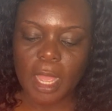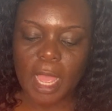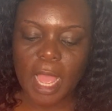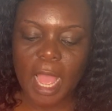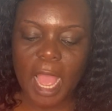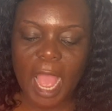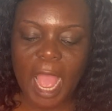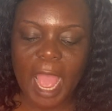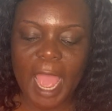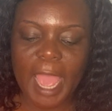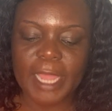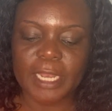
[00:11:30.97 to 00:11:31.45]

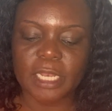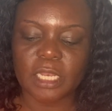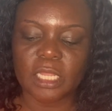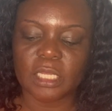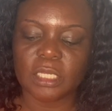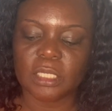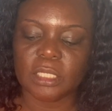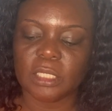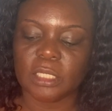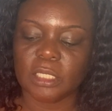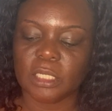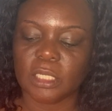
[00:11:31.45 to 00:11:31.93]
and
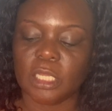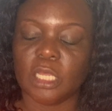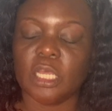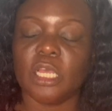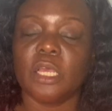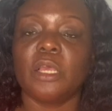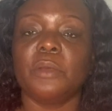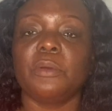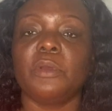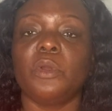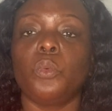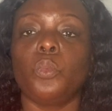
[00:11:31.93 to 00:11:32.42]

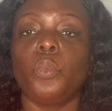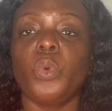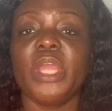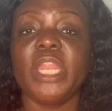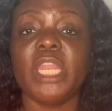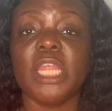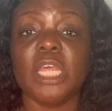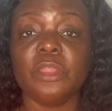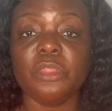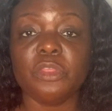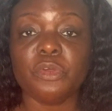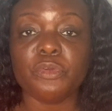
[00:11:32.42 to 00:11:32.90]

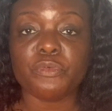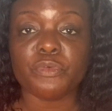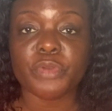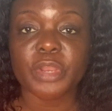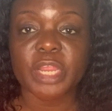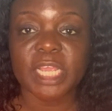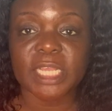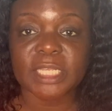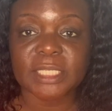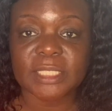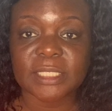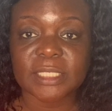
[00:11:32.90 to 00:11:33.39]
winning the
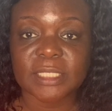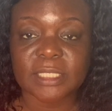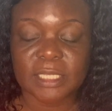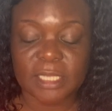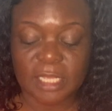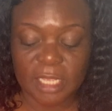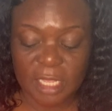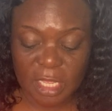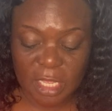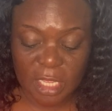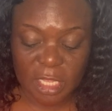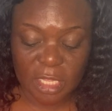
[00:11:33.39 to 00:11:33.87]
race
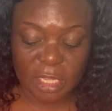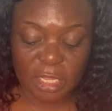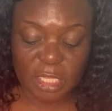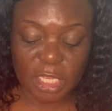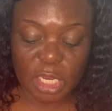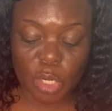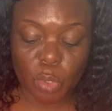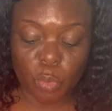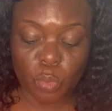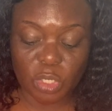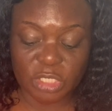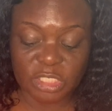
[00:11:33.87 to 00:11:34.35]

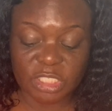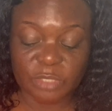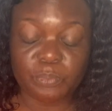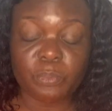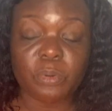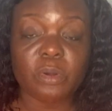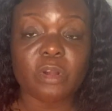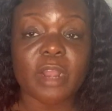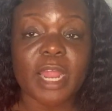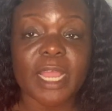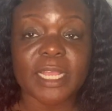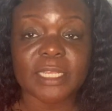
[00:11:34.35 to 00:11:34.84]
there was
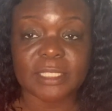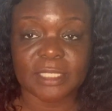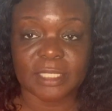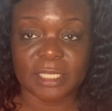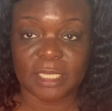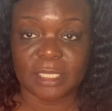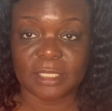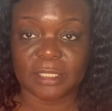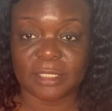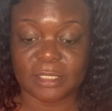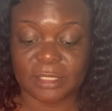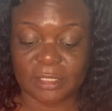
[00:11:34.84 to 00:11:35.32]

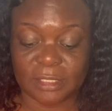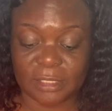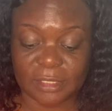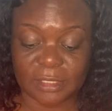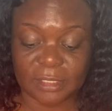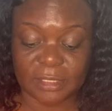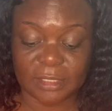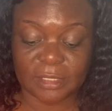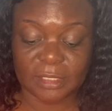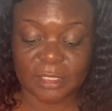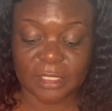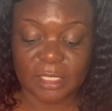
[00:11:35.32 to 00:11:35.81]
prizes,
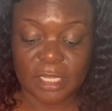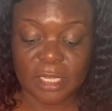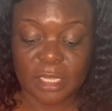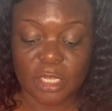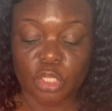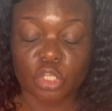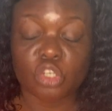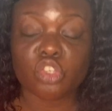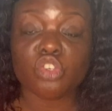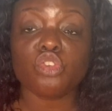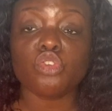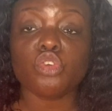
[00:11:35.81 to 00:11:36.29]

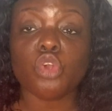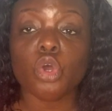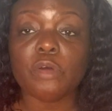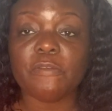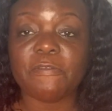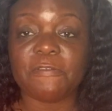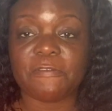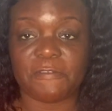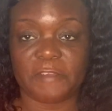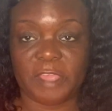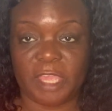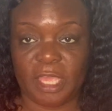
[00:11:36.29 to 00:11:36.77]

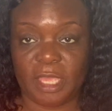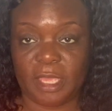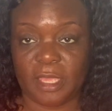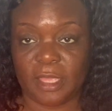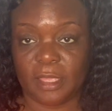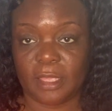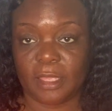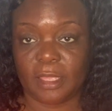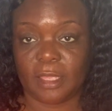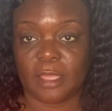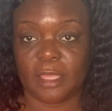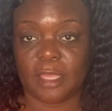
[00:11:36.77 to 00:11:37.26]
trophy,
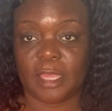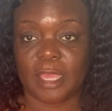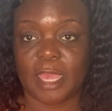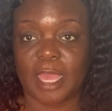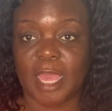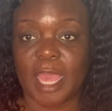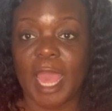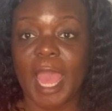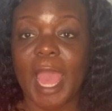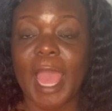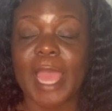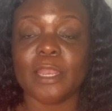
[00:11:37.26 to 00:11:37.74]

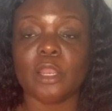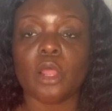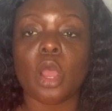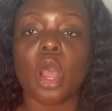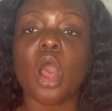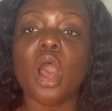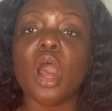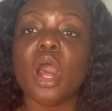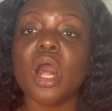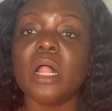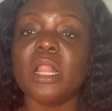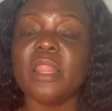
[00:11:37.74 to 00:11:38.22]
and
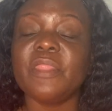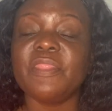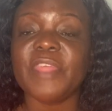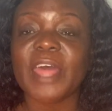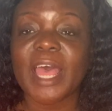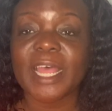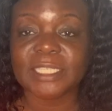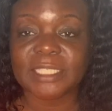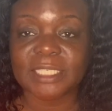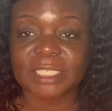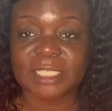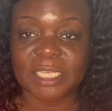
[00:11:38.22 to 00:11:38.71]
all
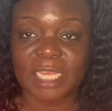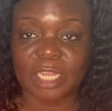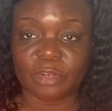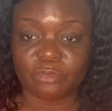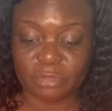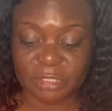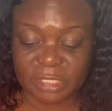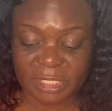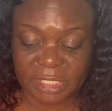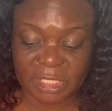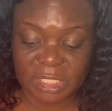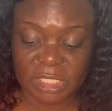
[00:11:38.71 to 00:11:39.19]
that he had
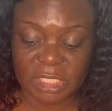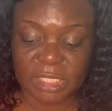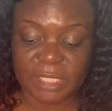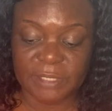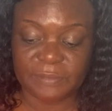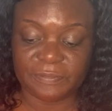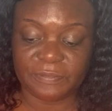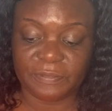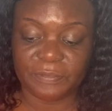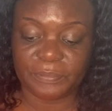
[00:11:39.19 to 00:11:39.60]
received